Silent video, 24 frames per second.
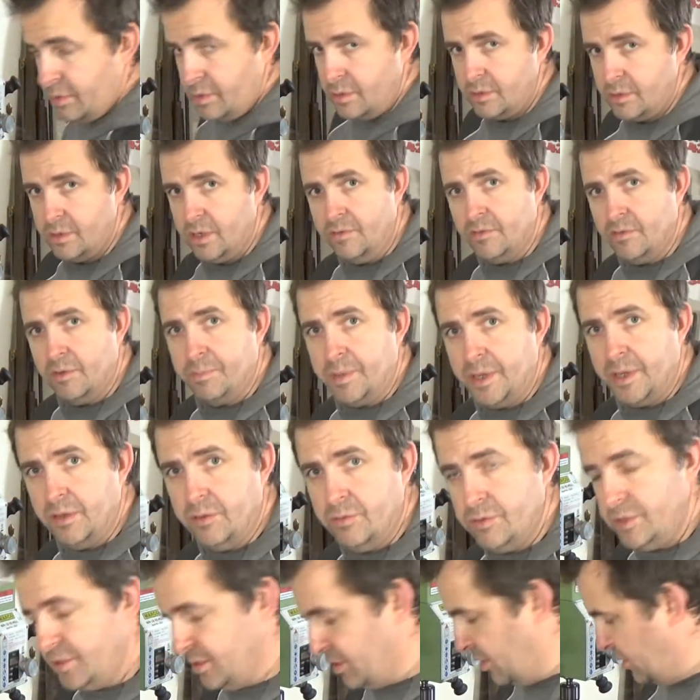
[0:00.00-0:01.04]
another build
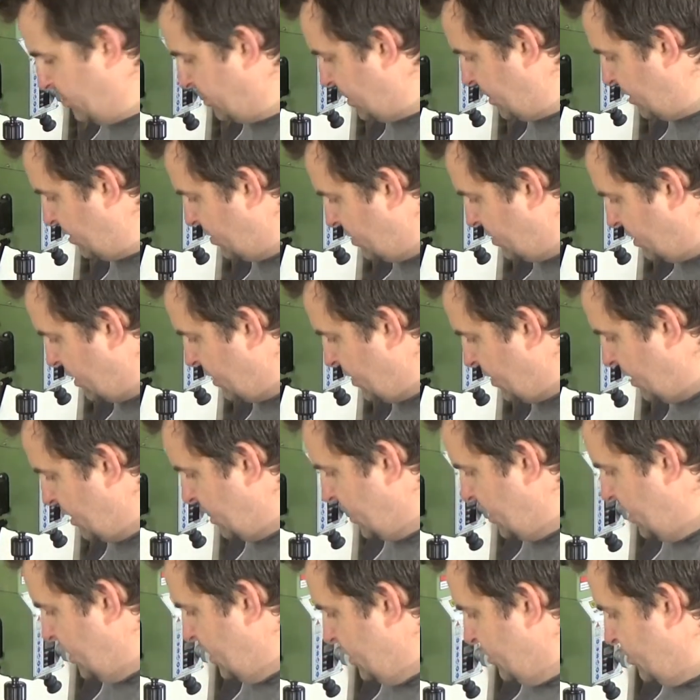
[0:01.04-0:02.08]
is going to be
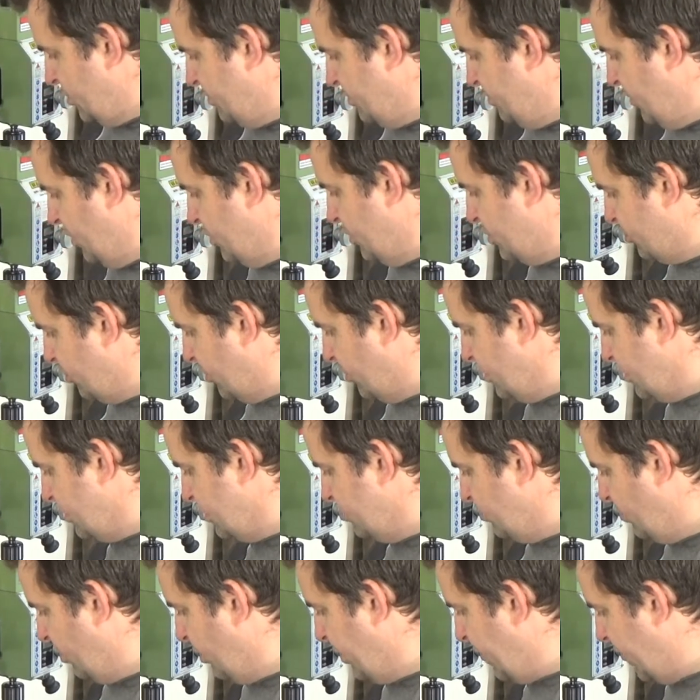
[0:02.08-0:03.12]
just
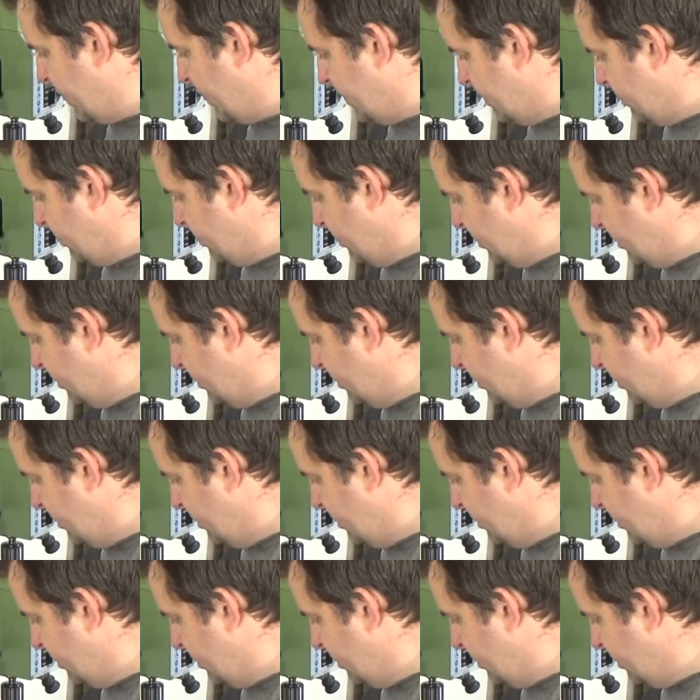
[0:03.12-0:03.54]
motorising one end,